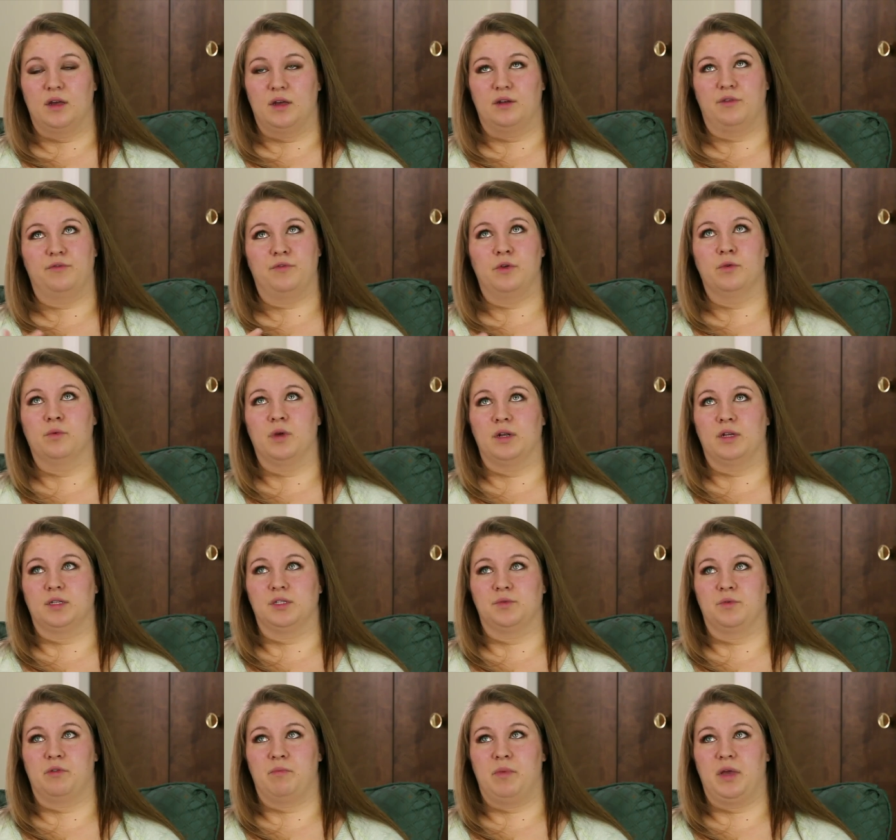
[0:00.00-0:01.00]
I had a few
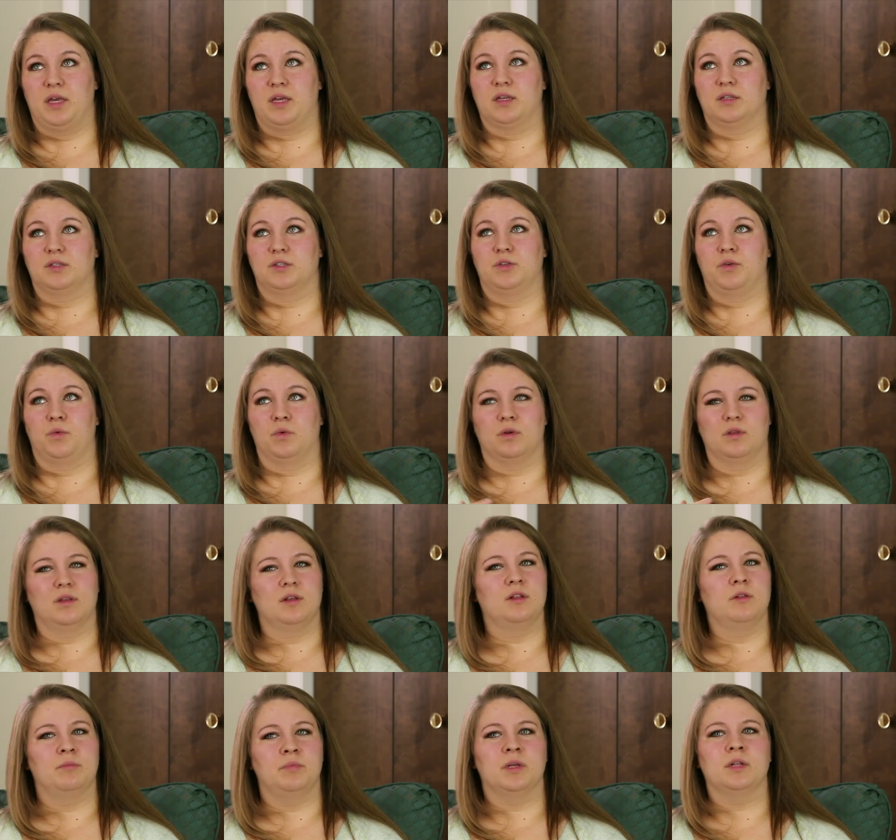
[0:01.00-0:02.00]
run-ins with pagans who were a
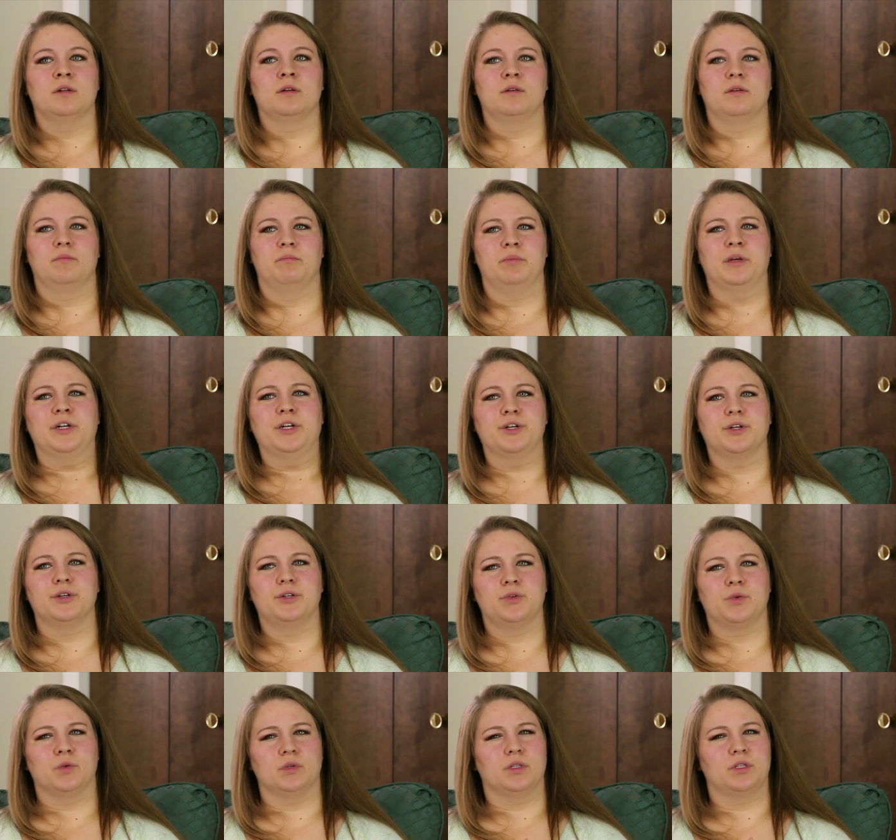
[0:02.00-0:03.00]
little bit bitter
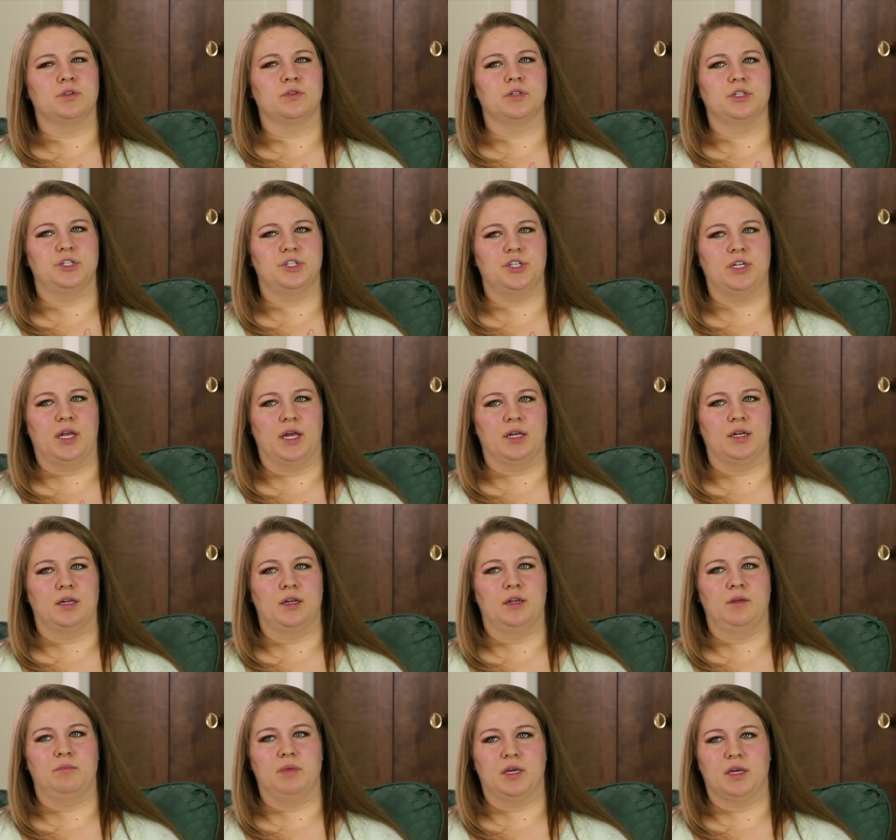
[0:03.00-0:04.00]
towards
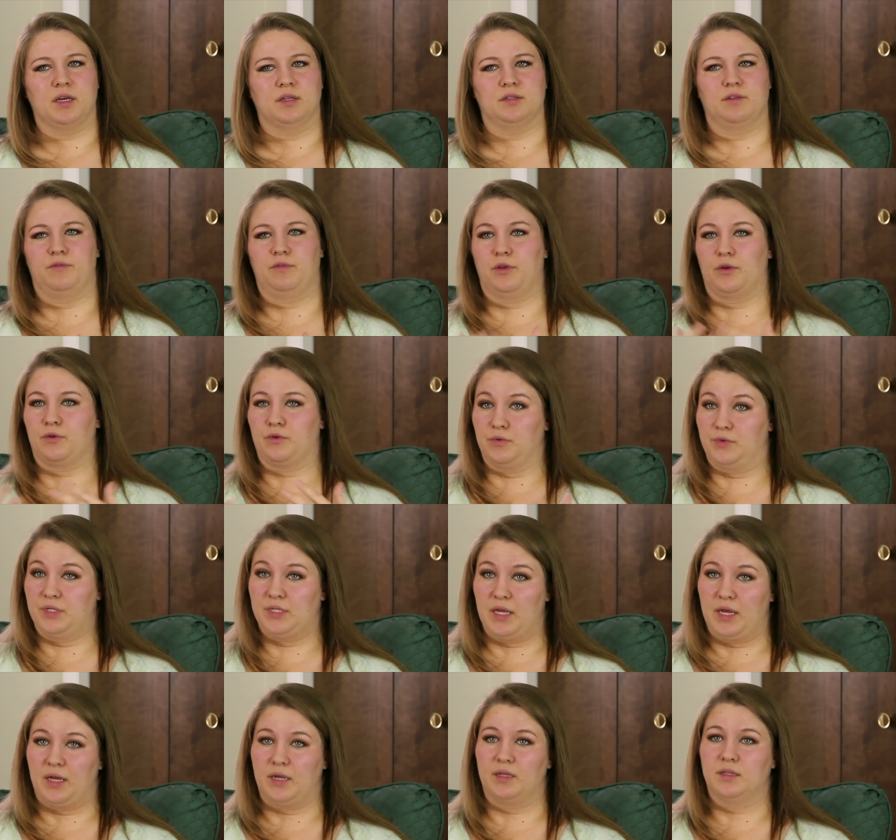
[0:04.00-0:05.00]
Christianity because of the
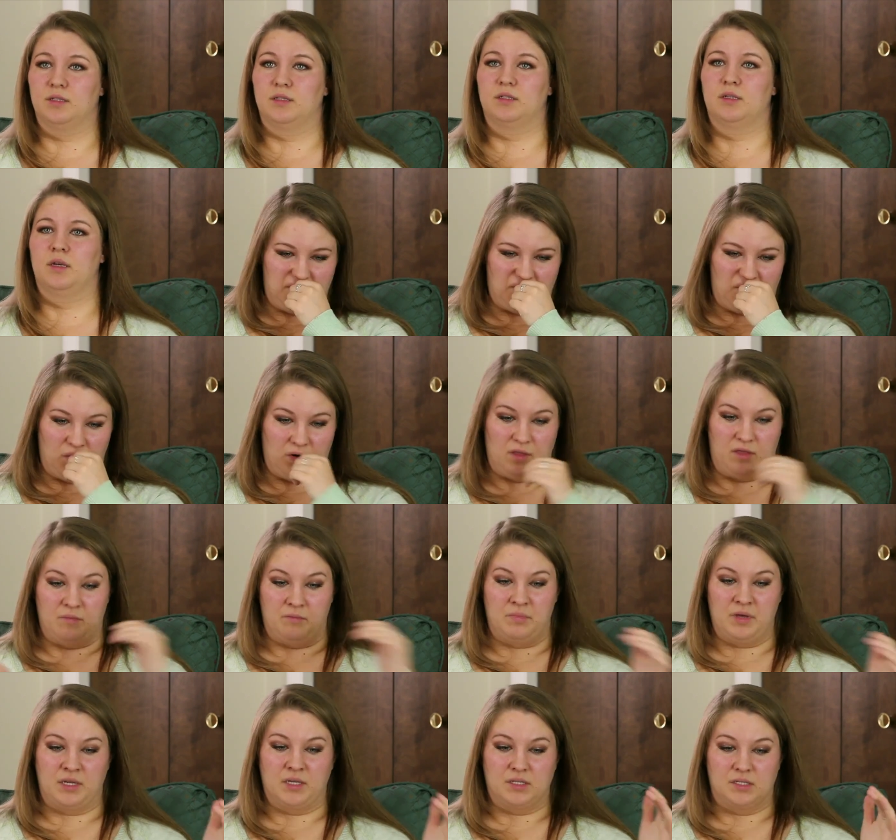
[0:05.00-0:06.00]
Crusades. One of the
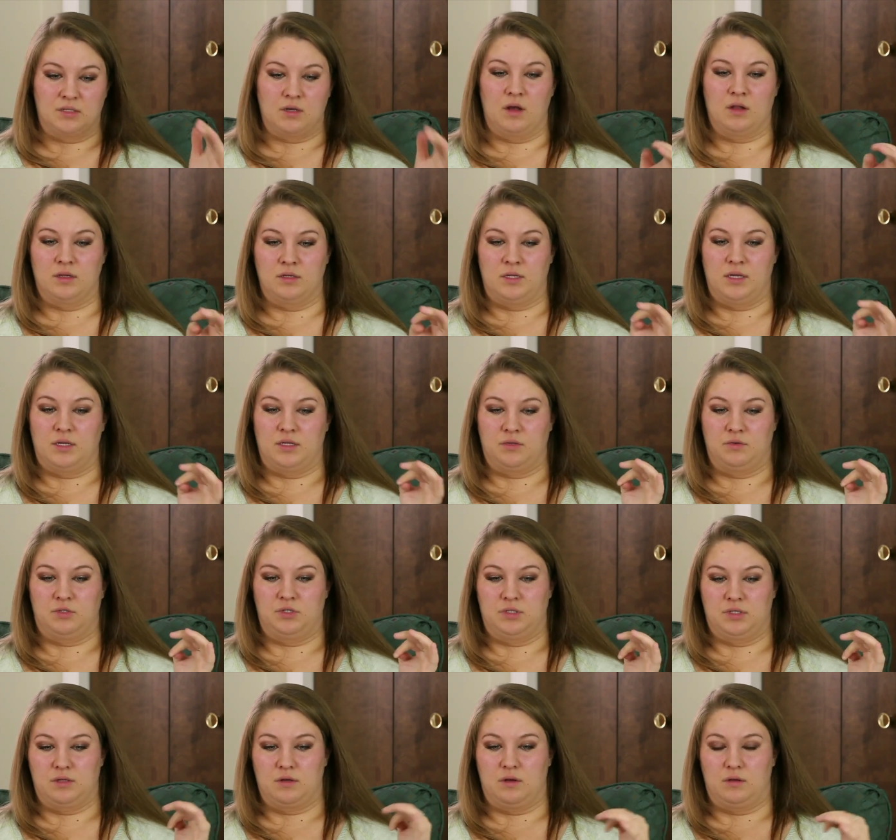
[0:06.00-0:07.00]
biggest holidays,
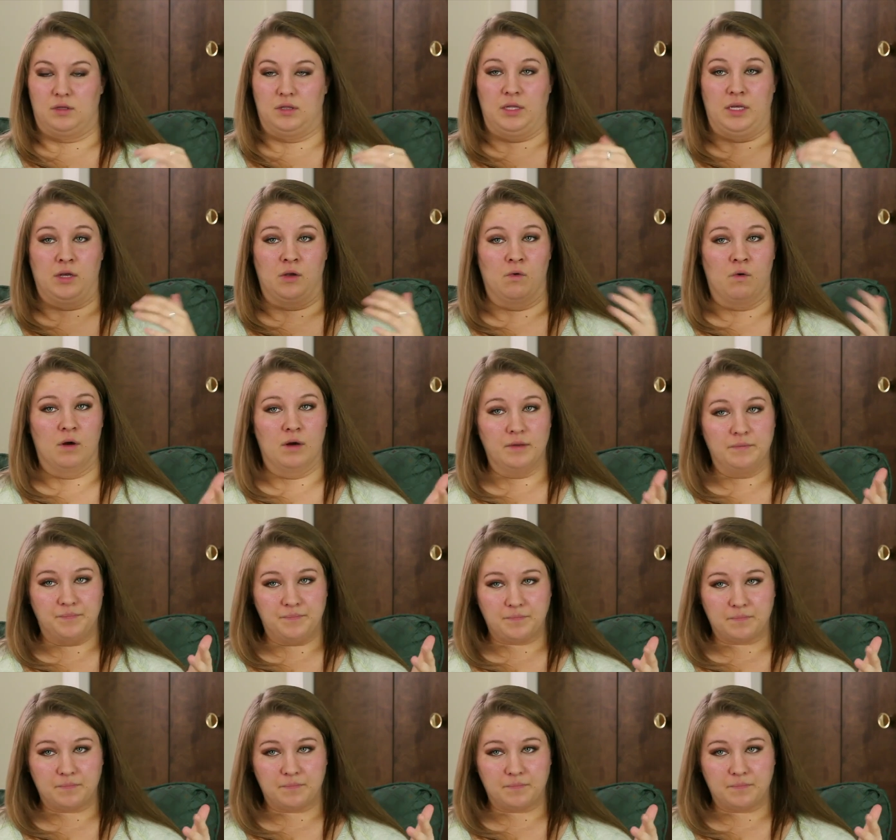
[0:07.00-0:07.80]
which is called Līgo,